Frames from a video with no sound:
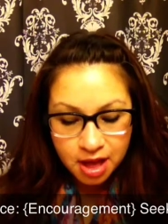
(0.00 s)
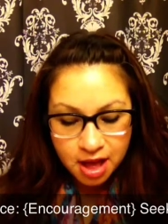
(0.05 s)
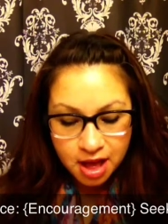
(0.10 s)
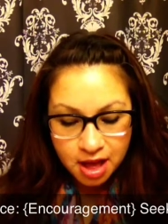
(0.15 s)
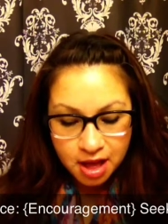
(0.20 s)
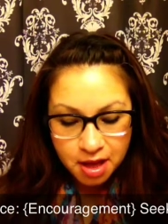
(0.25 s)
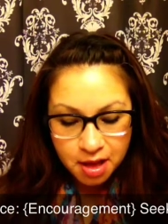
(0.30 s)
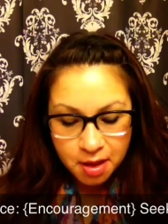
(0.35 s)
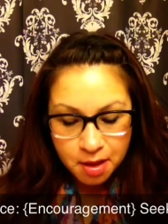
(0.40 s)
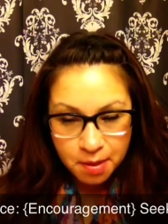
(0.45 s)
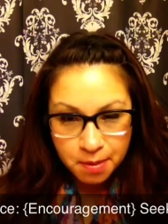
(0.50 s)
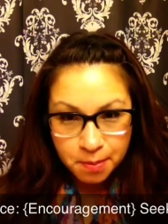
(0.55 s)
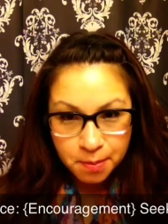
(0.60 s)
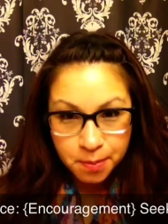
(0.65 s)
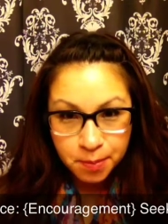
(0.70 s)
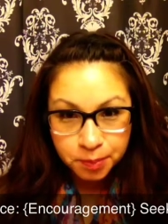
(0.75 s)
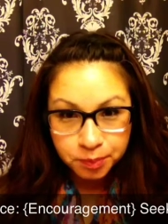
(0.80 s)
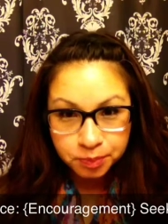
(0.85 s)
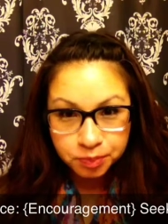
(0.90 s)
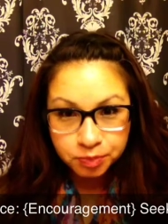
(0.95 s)

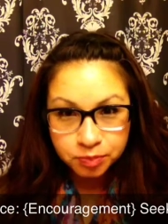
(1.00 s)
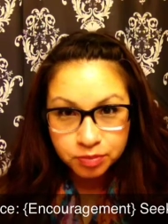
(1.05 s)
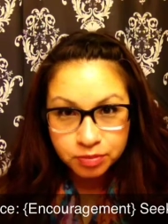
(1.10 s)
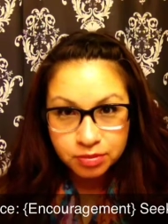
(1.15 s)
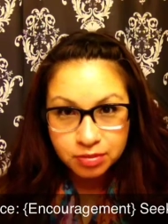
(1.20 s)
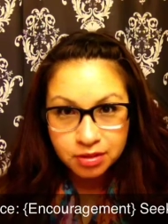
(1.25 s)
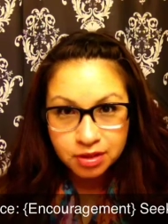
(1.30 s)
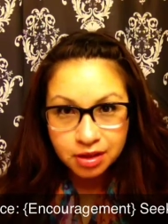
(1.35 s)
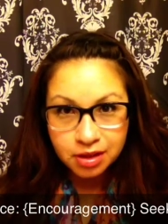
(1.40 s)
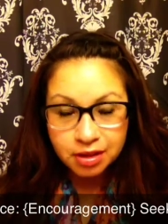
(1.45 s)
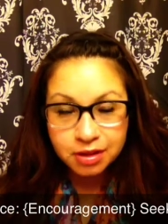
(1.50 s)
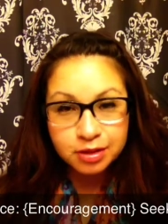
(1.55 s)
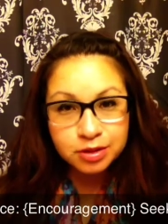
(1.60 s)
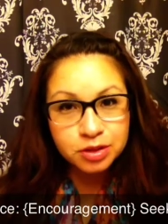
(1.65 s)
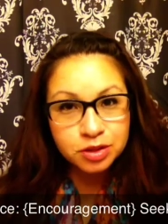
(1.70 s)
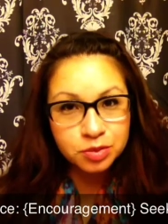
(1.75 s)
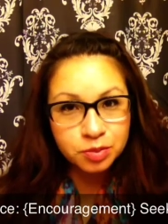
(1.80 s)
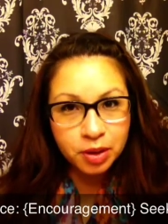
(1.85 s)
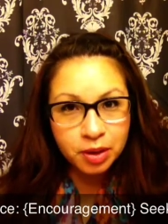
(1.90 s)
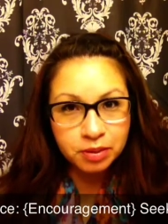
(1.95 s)
Um, this
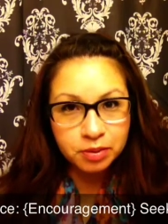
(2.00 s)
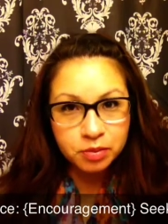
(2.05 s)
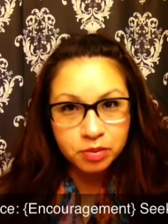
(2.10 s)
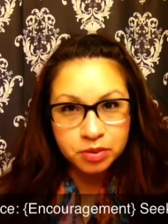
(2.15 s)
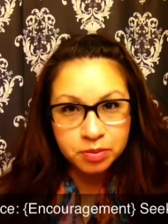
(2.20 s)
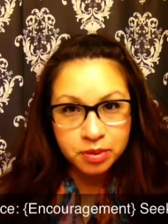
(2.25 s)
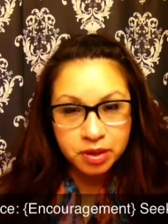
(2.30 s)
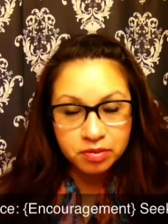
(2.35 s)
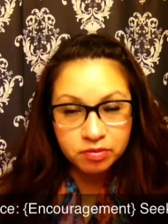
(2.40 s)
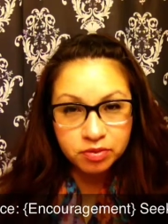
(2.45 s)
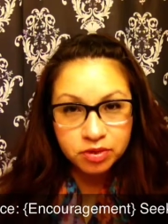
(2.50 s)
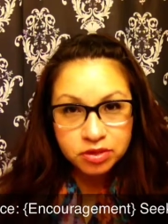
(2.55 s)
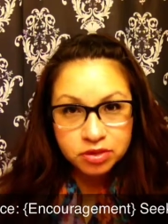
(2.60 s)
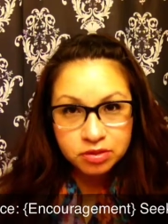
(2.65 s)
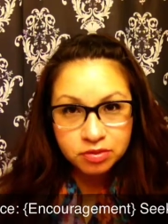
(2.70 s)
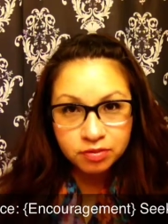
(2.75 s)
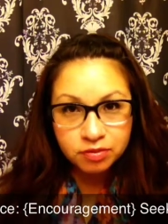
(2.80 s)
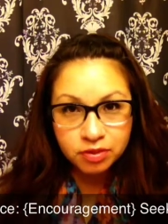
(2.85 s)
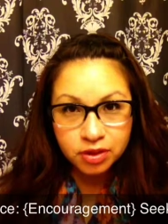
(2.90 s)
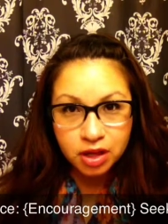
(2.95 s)
is probably one of my
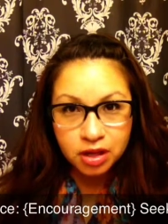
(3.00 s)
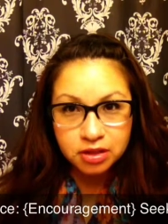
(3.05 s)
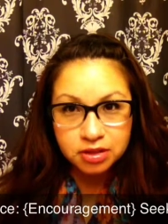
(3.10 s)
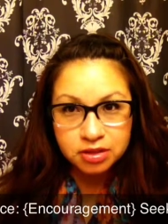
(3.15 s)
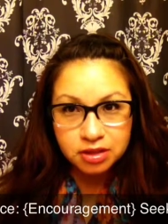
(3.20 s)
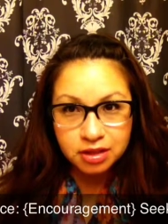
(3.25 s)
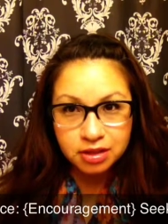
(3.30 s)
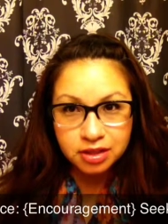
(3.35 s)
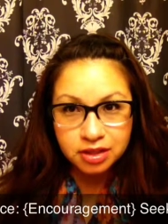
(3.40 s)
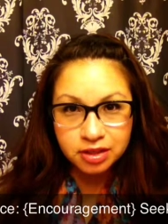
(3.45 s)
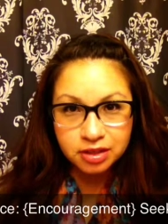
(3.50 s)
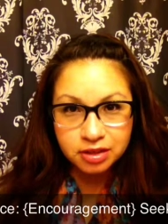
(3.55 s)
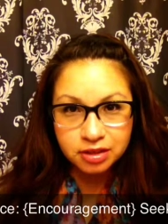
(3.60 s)
first vlogs on here.